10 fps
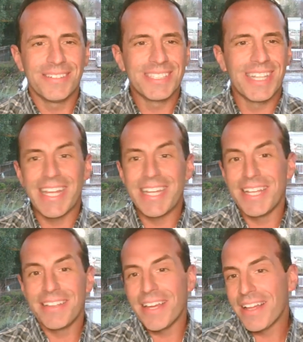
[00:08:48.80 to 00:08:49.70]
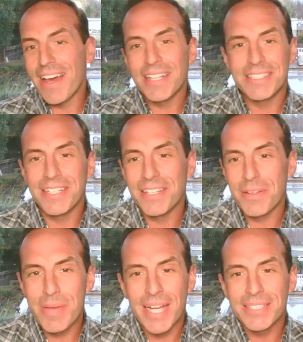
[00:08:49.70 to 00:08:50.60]
was lending that got us into the
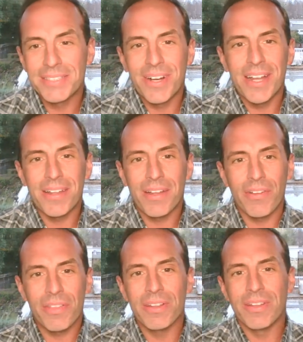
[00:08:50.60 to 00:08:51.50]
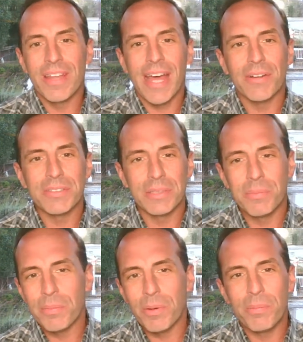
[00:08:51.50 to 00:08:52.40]
mess, right? All the housing
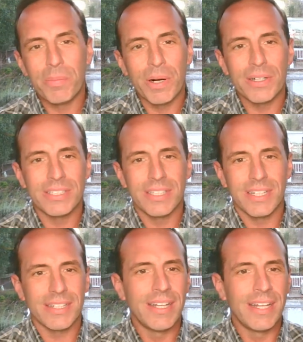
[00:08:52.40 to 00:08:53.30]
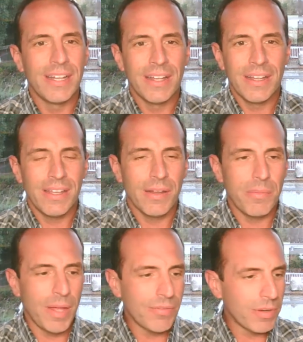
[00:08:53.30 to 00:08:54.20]
bubble burst, and
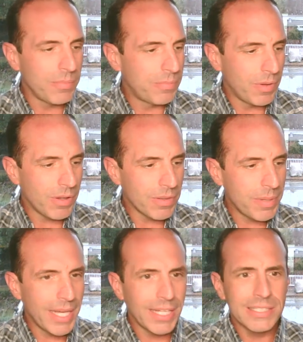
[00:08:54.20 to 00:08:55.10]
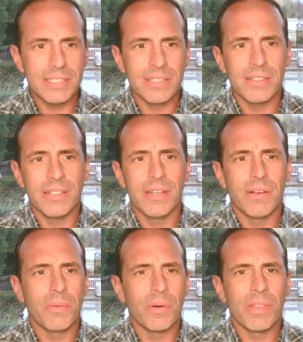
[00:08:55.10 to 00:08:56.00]
all the banks and
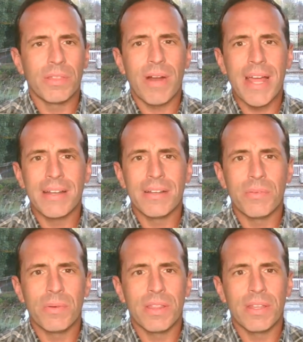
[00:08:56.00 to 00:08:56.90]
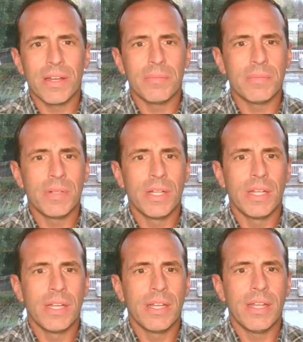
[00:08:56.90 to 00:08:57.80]
were threatened with
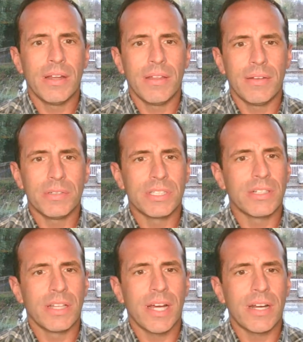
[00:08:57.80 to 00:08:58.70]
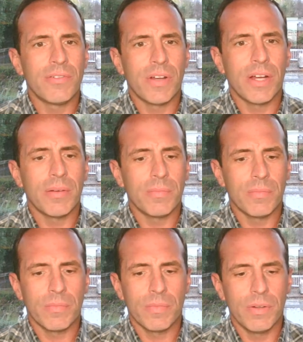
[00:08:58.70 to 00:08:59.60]
there was a lot of
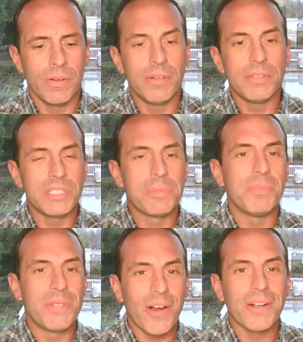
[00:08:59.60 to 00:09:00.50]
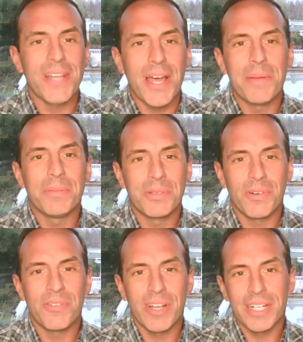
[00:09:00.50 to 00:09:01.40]
it was just dark times
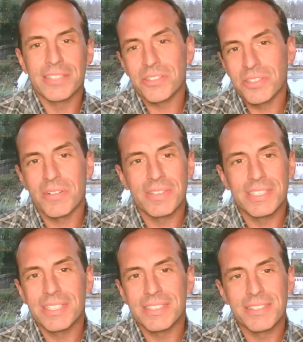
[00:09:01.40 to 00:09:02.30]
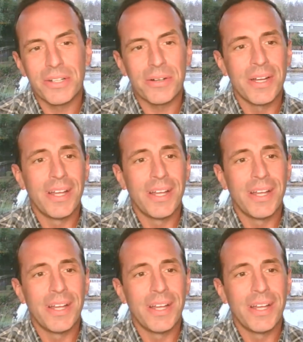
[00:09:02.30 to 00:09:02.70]
for financial services. So